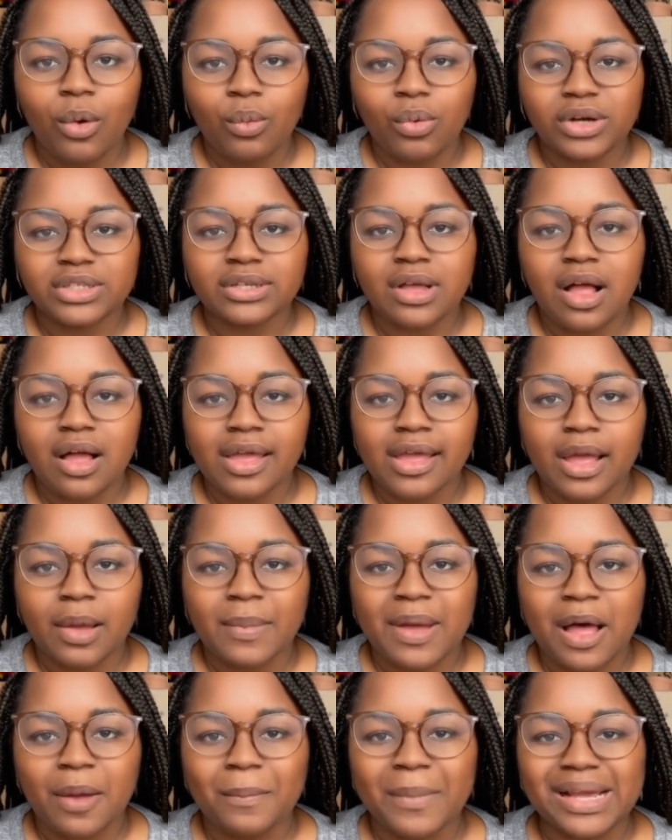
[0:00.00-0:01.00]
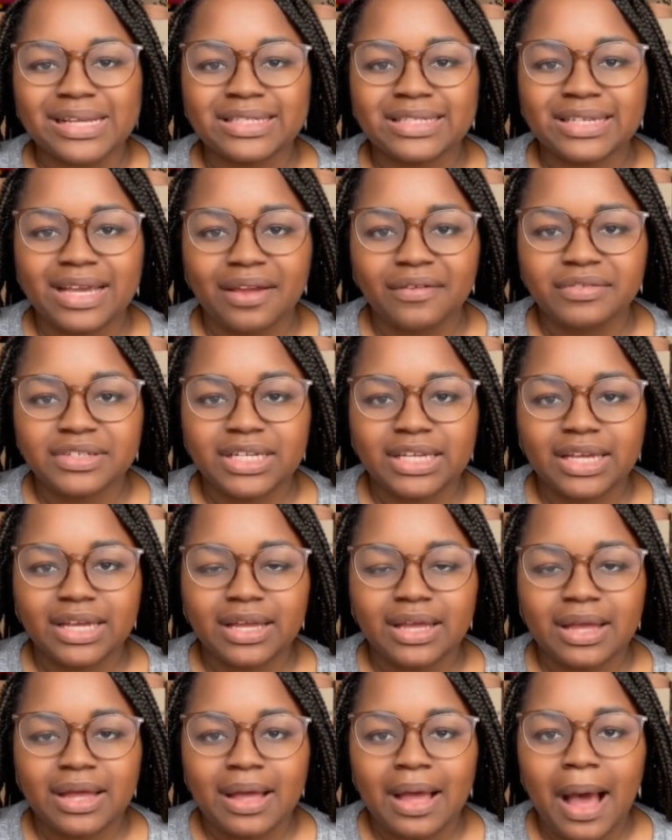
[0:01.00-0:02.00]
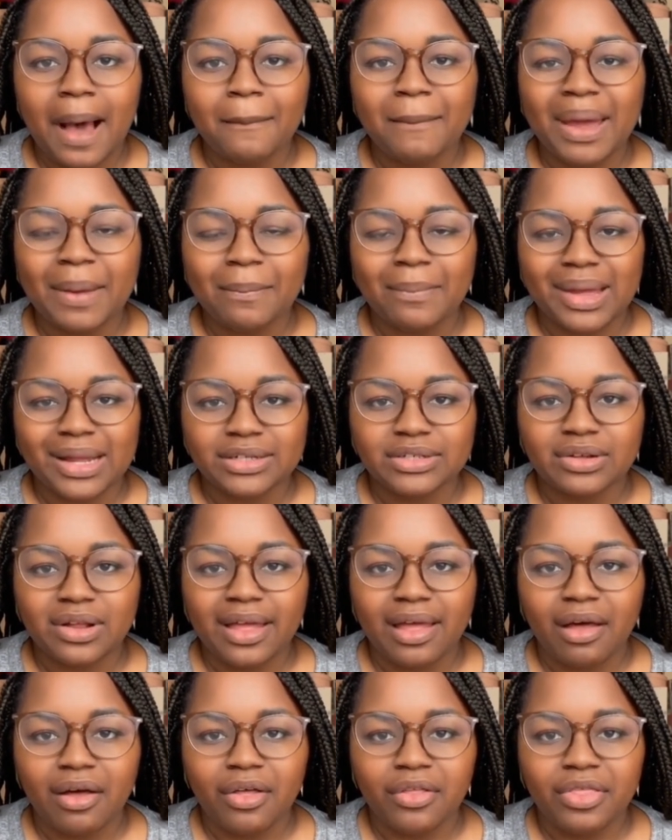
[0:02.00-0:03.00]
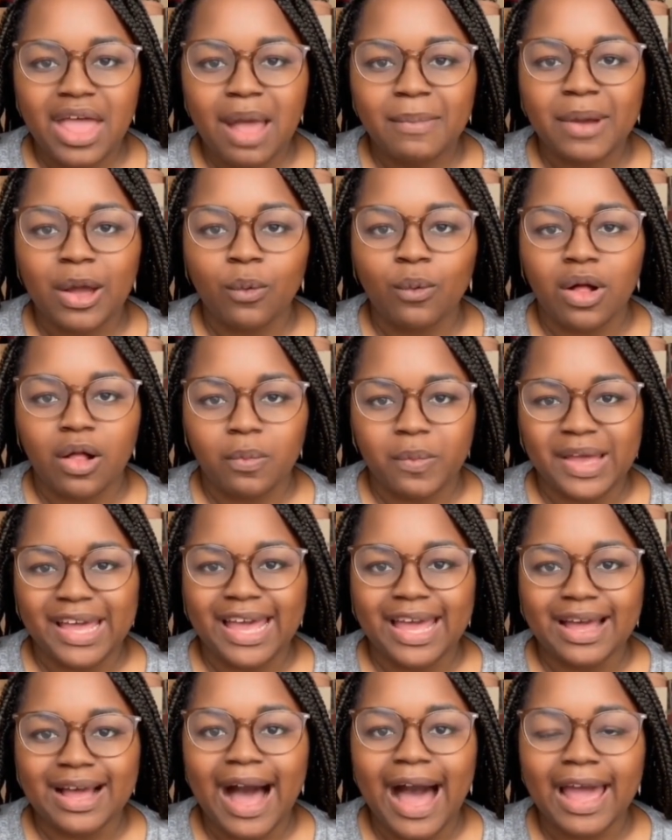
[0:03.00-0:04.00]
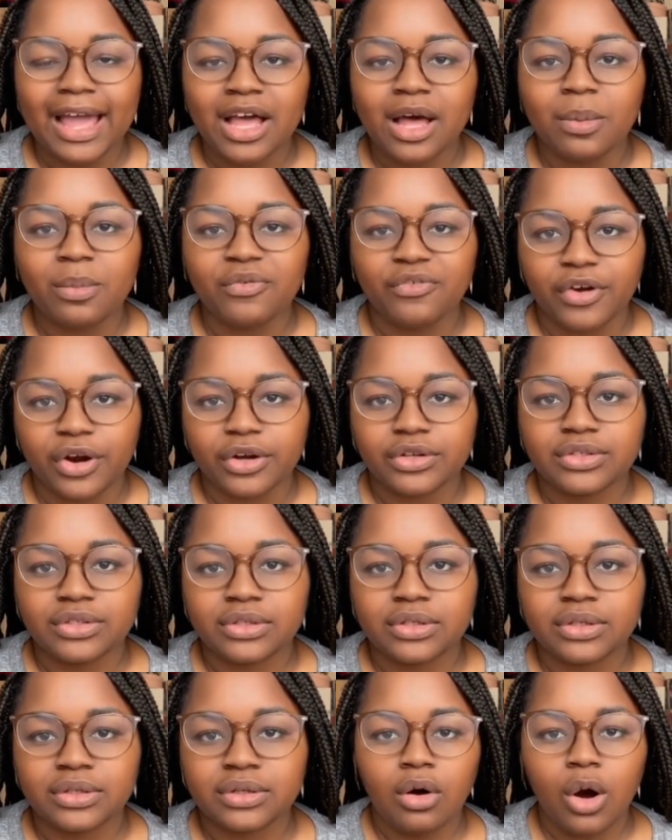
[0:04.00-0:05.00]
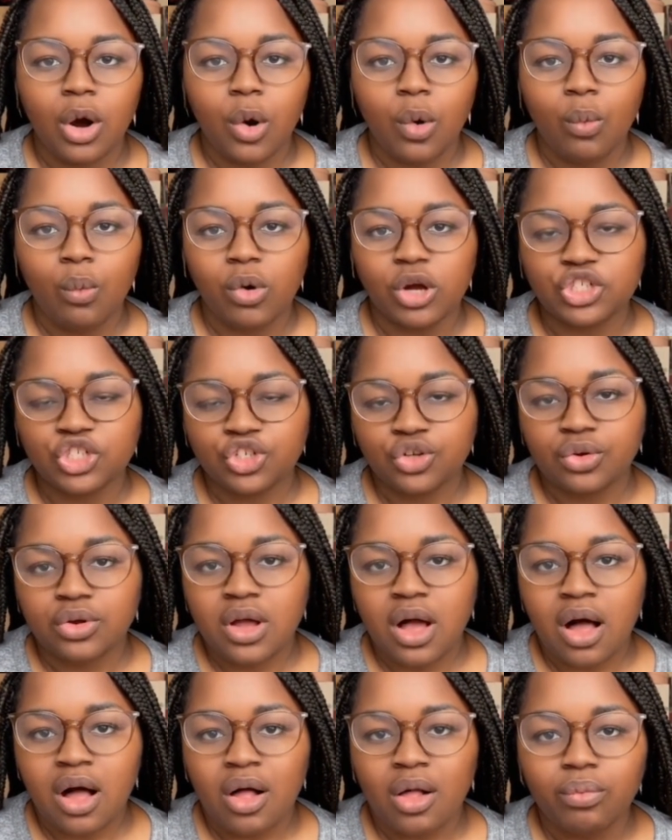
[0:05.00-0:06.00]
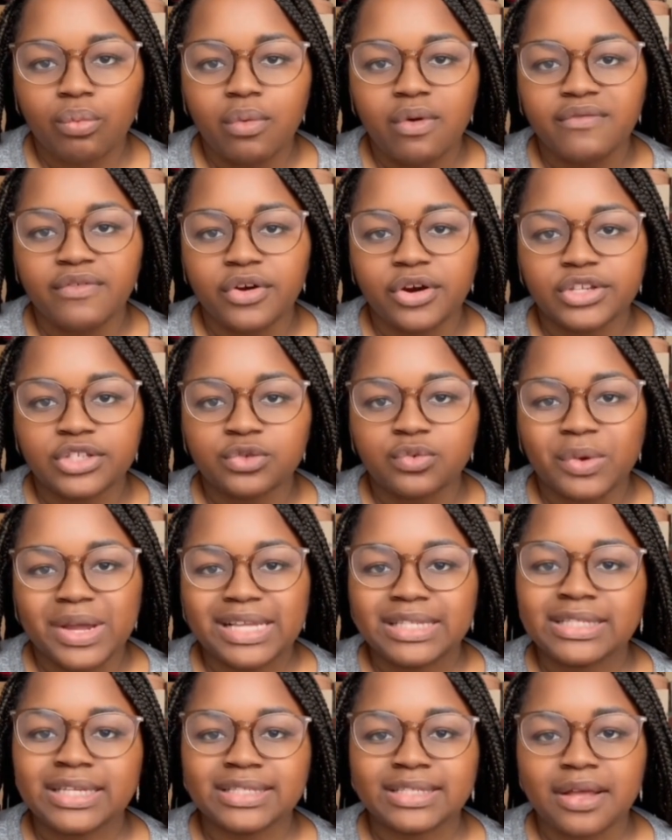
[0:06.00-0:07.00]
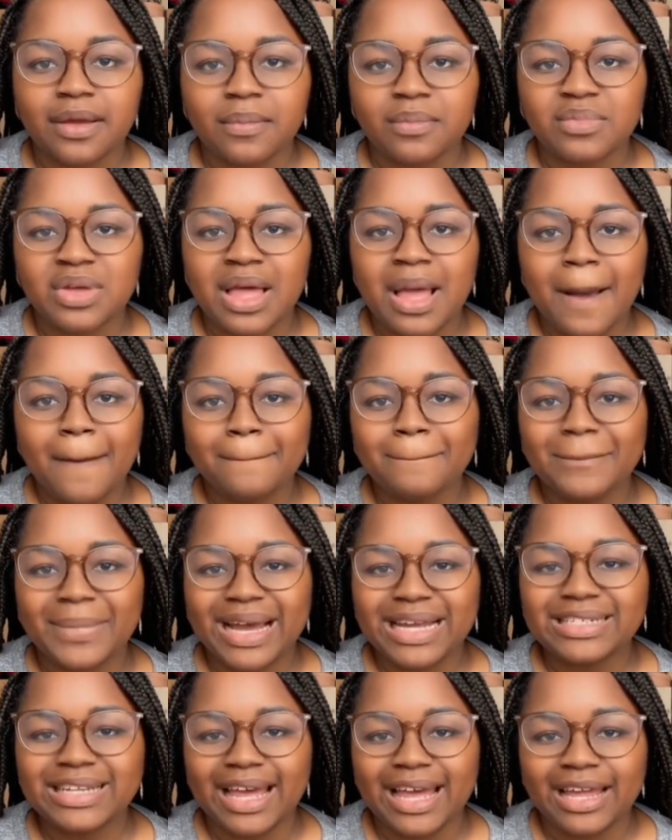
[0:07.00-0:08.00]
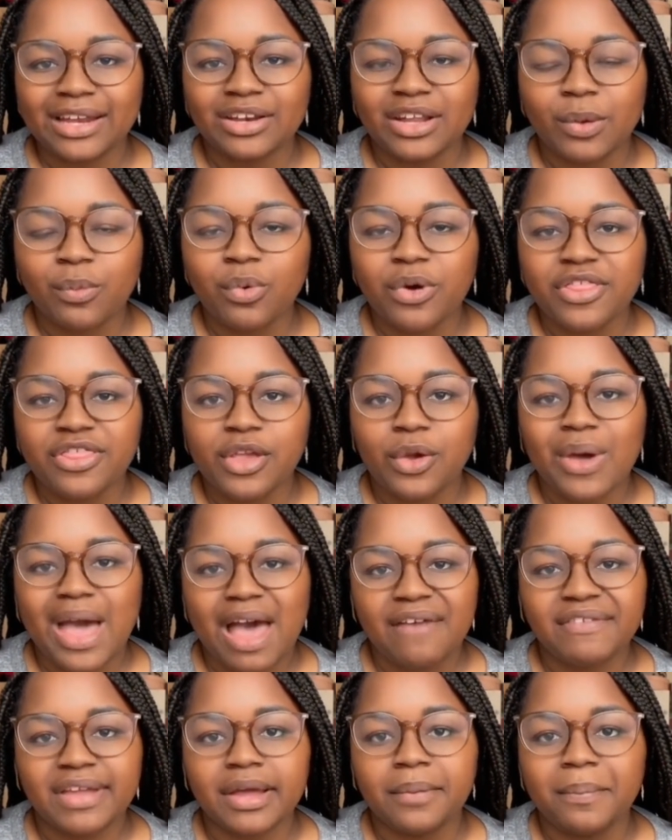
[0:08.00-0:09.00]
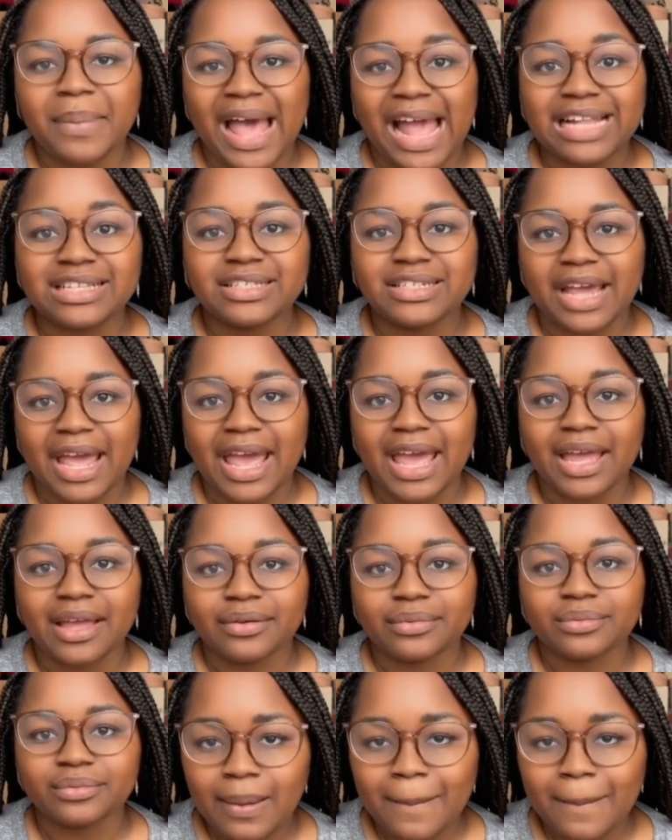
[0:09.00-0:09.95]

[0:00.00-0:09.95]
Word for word: We're talking about my safety, my mental health, and my well being. I come first. What you call reverse racism might end up with you having a bad day.